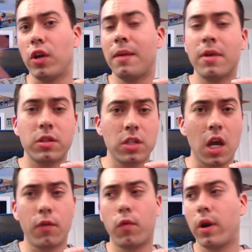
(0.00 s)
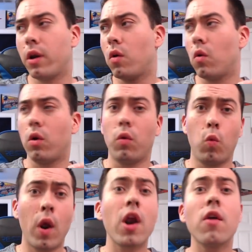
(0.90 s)
email software or
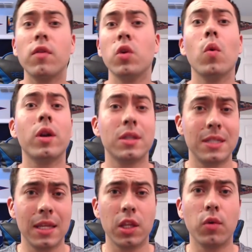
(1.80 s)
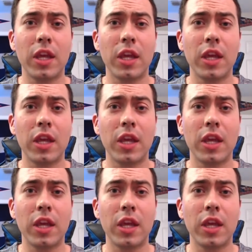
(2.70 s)
wherever you want to send their